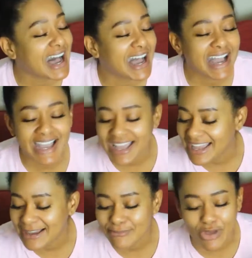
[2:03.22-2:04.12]
I
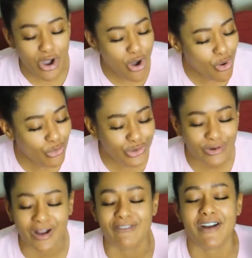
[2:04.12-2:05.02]
am the
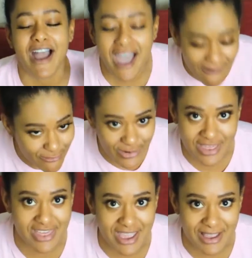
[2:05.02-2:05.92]
owner of
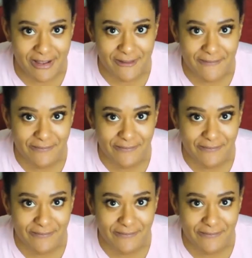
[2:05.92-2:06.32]
everything.